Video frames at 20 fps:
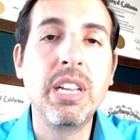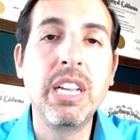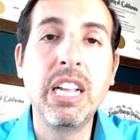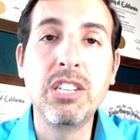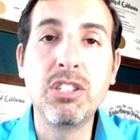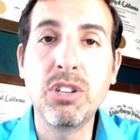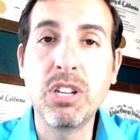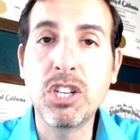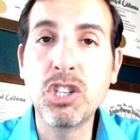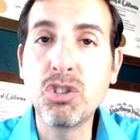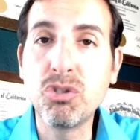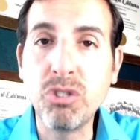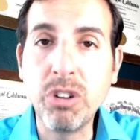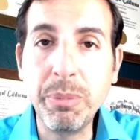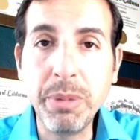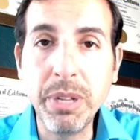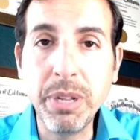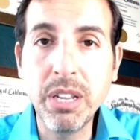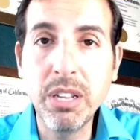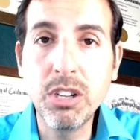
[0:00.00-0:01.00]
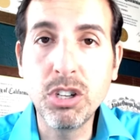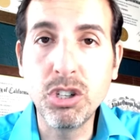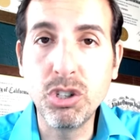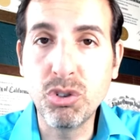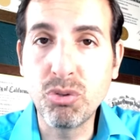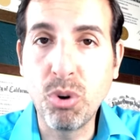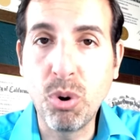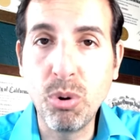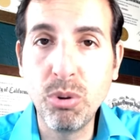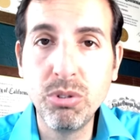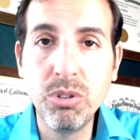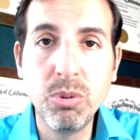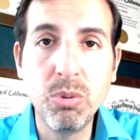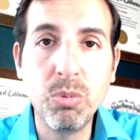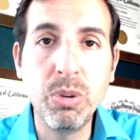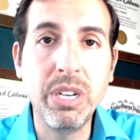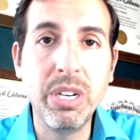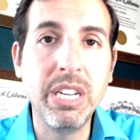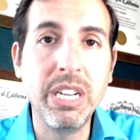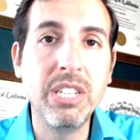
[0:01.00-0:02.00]
It's extremely controlled.
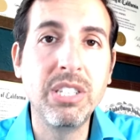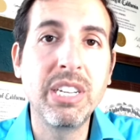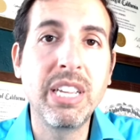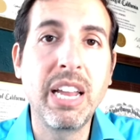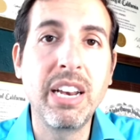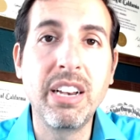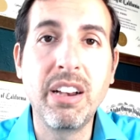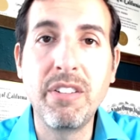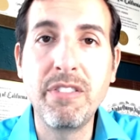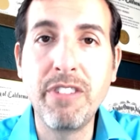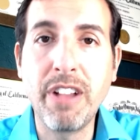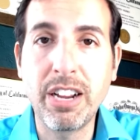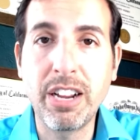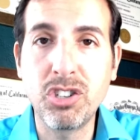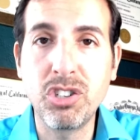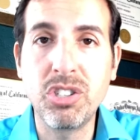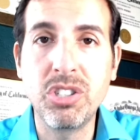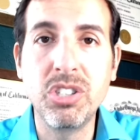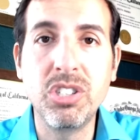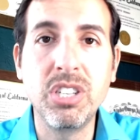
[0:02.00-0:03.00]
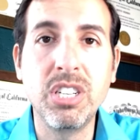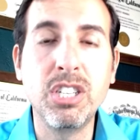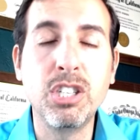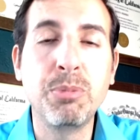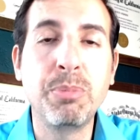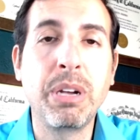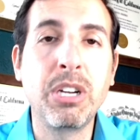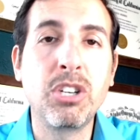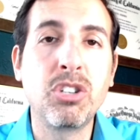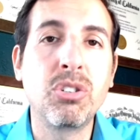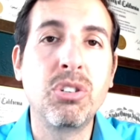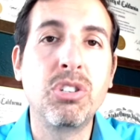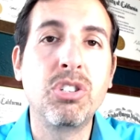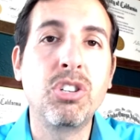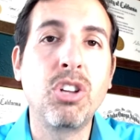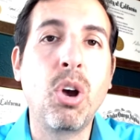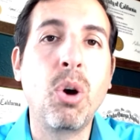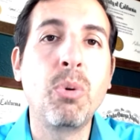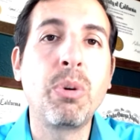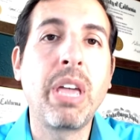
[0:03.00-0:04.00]
We need to get an infectious disease
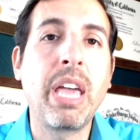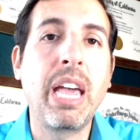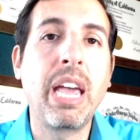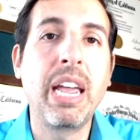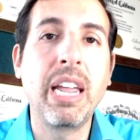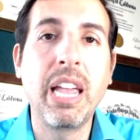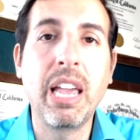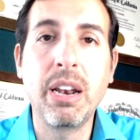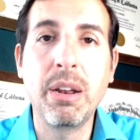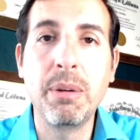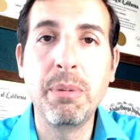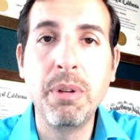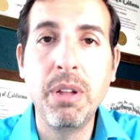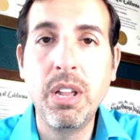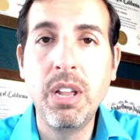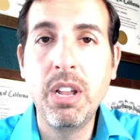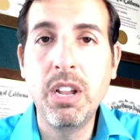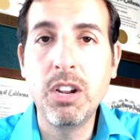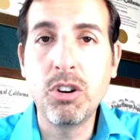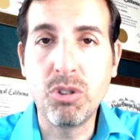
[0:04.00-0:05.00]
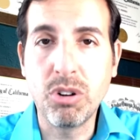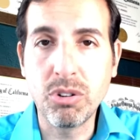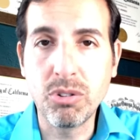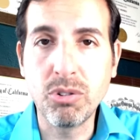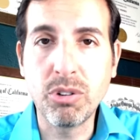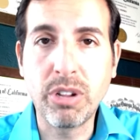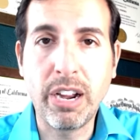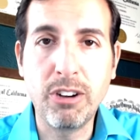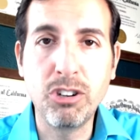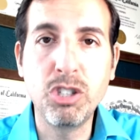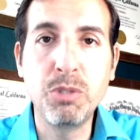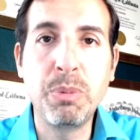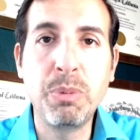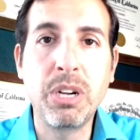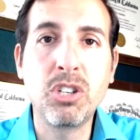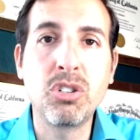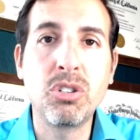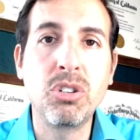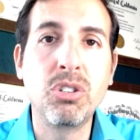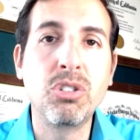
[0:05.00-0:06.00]
specialist okay and a critical care
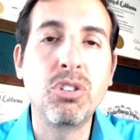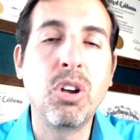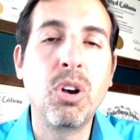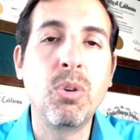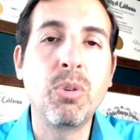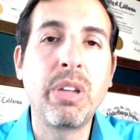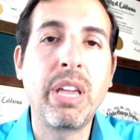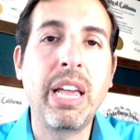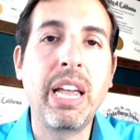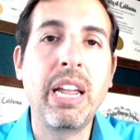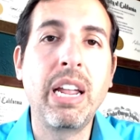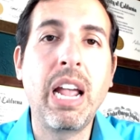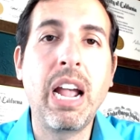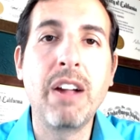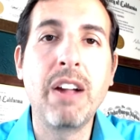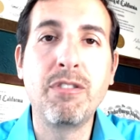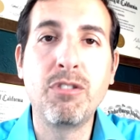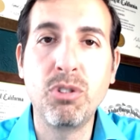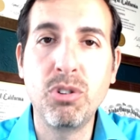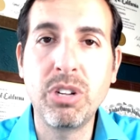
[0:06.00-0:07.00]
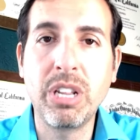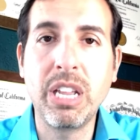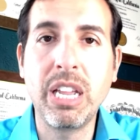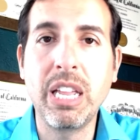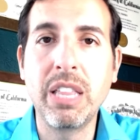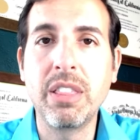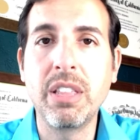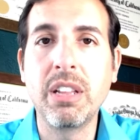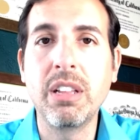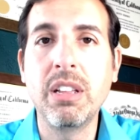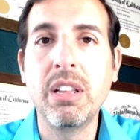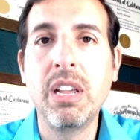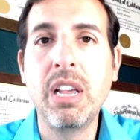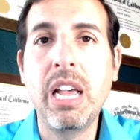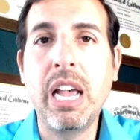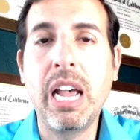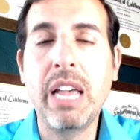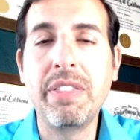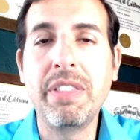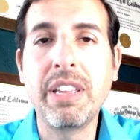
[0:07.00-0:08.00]
specialist okay after looking at the
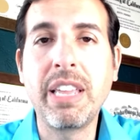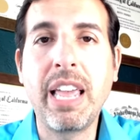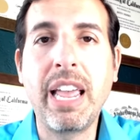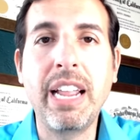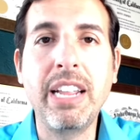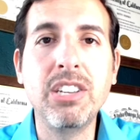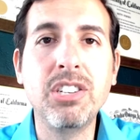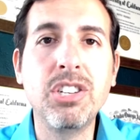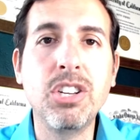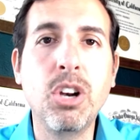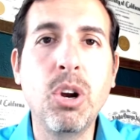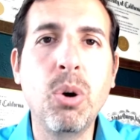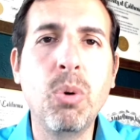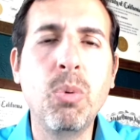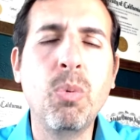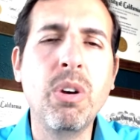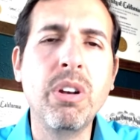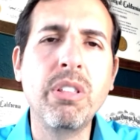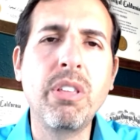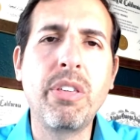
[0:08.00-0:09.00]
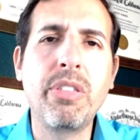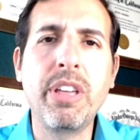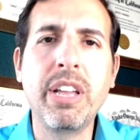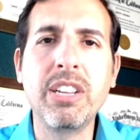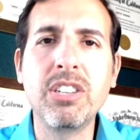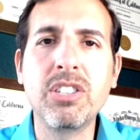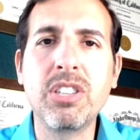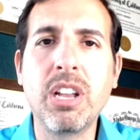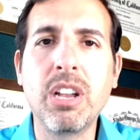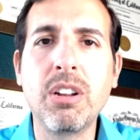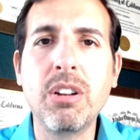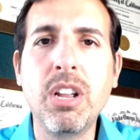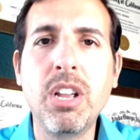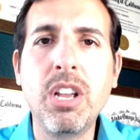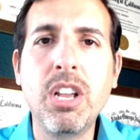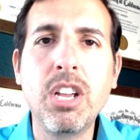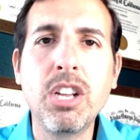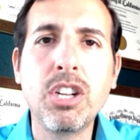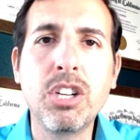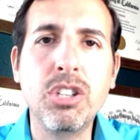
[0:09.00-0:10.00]
at the case. You know, one of the things that
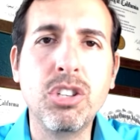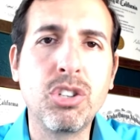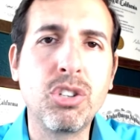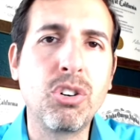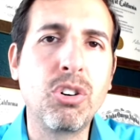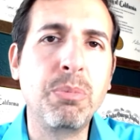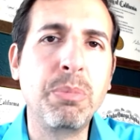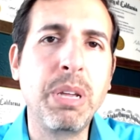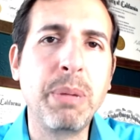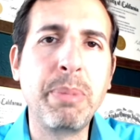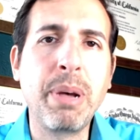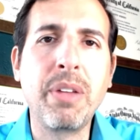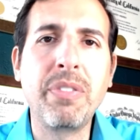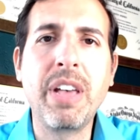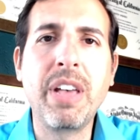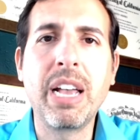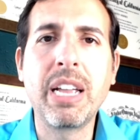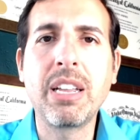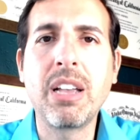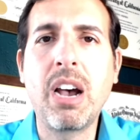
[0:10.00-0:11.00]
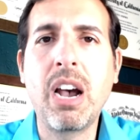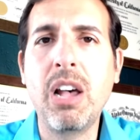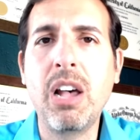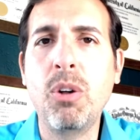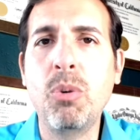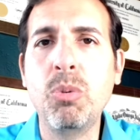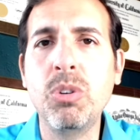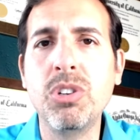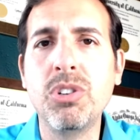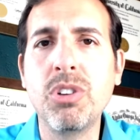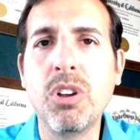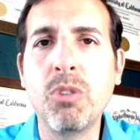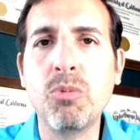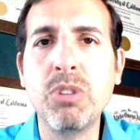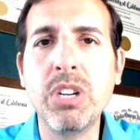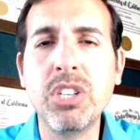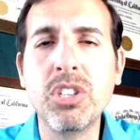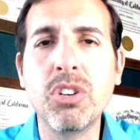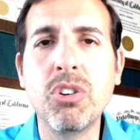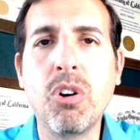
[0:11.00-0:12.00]
concerned me about that, Kyle, was a
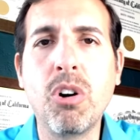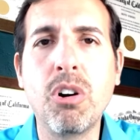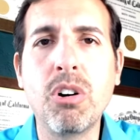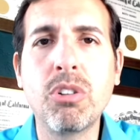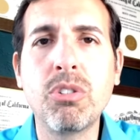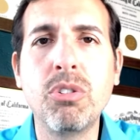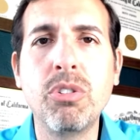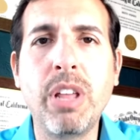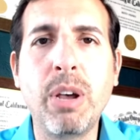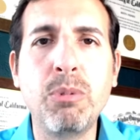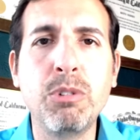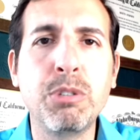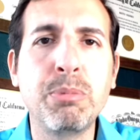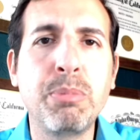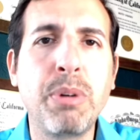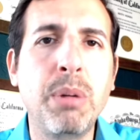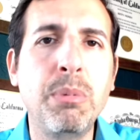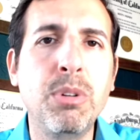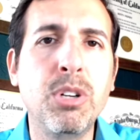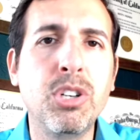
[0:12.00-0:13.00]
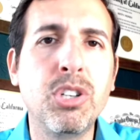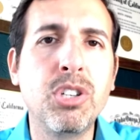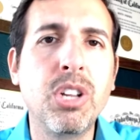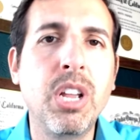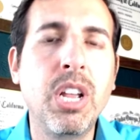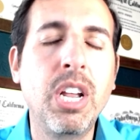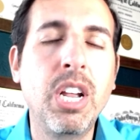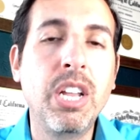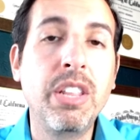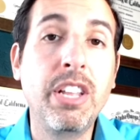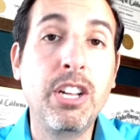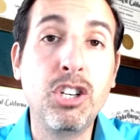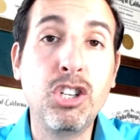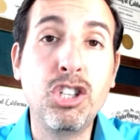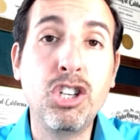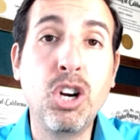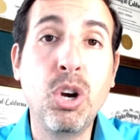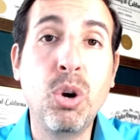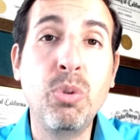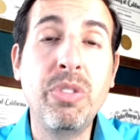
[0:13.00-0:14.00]
recent article that was published that
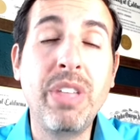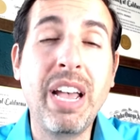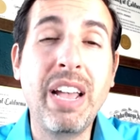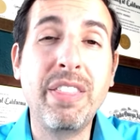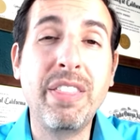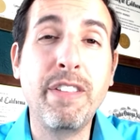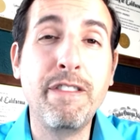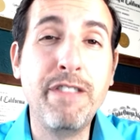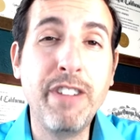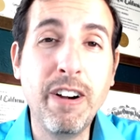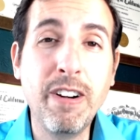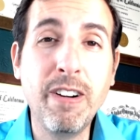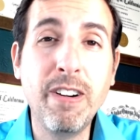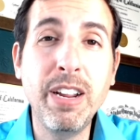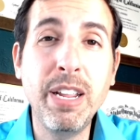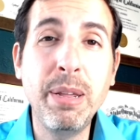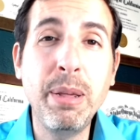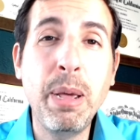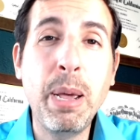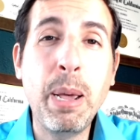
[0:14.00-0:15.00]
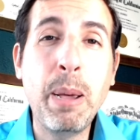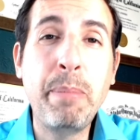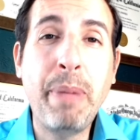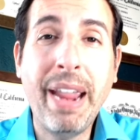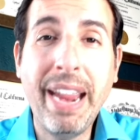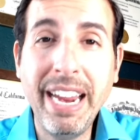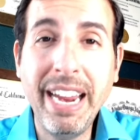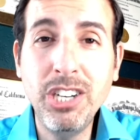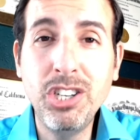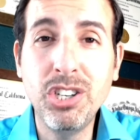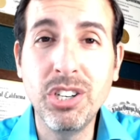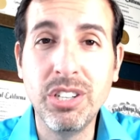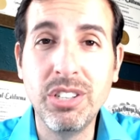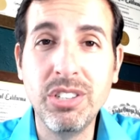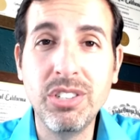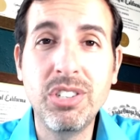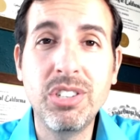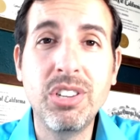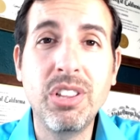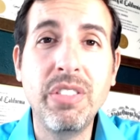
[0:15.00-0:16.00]
showed that the very
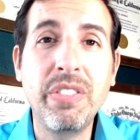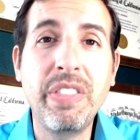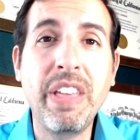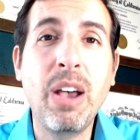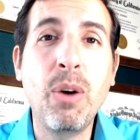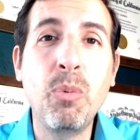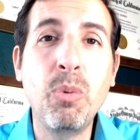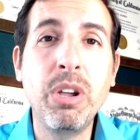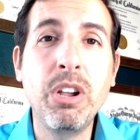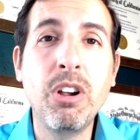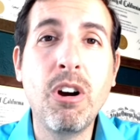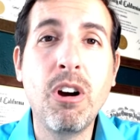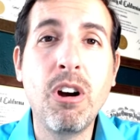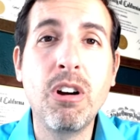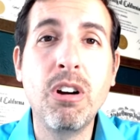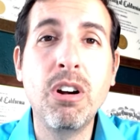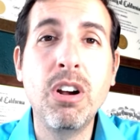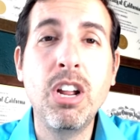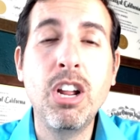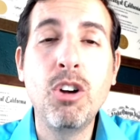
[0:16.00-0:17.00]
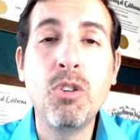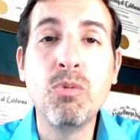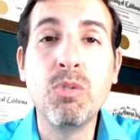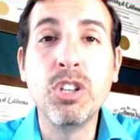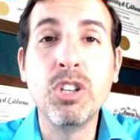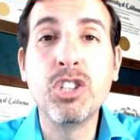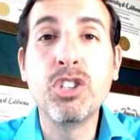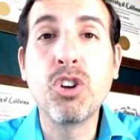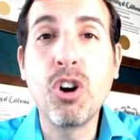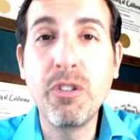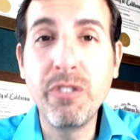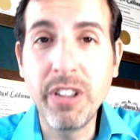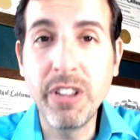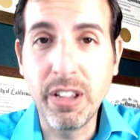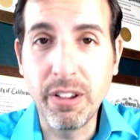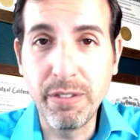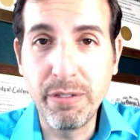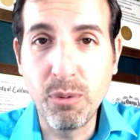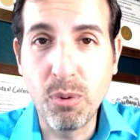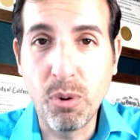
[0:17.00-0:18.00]
patients that we are reserving
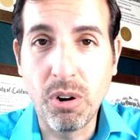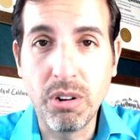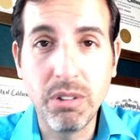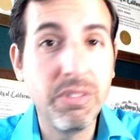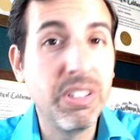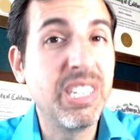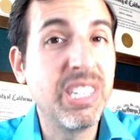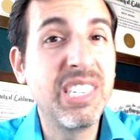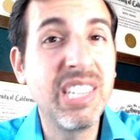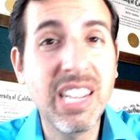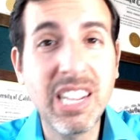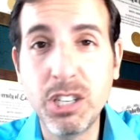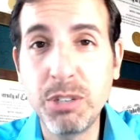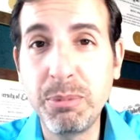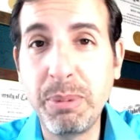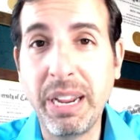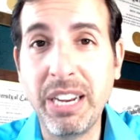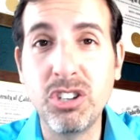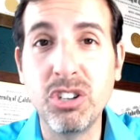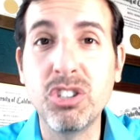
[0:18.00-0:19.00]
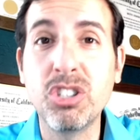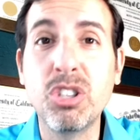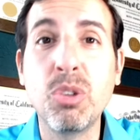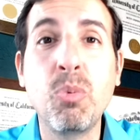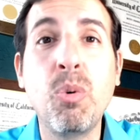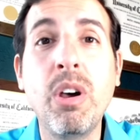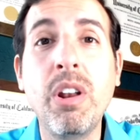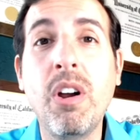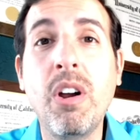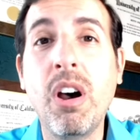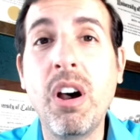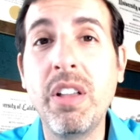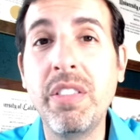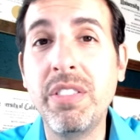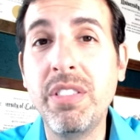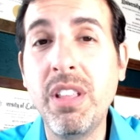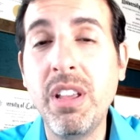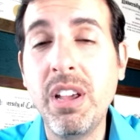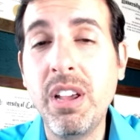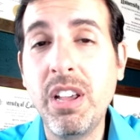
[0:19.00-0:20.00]
it for, the sickest patients, the one
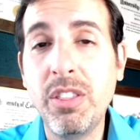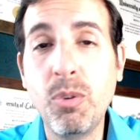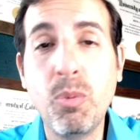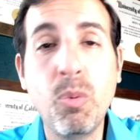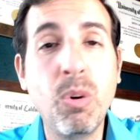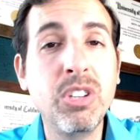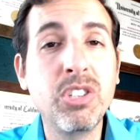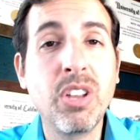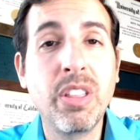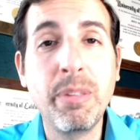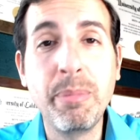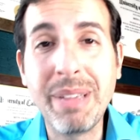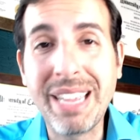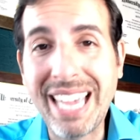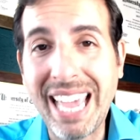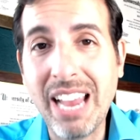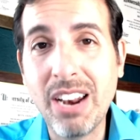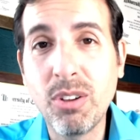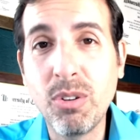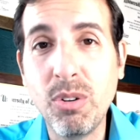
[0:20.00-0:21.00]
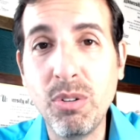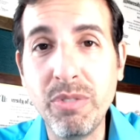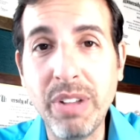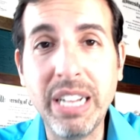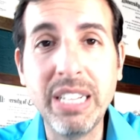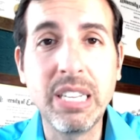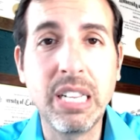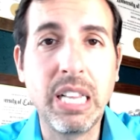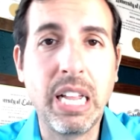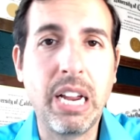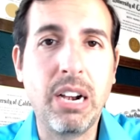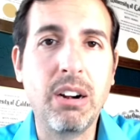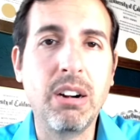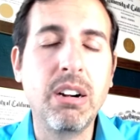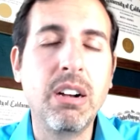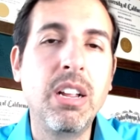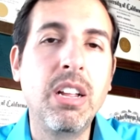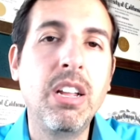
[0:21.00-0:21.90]
on the ones on the mechanical ventilator,